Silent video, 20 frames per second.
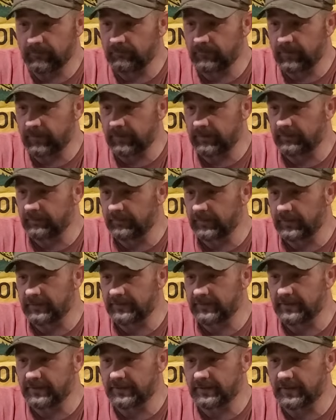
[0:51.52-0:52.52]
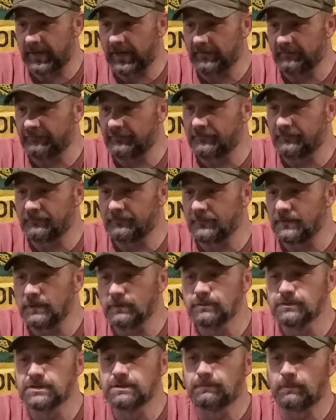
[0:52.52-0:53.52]
MIG, I've
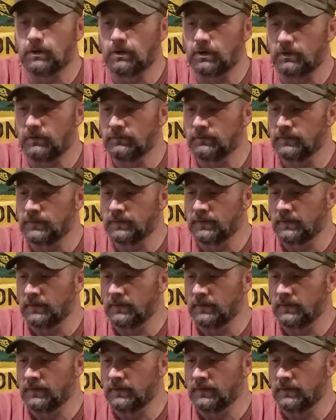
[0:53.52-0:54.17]
used them all,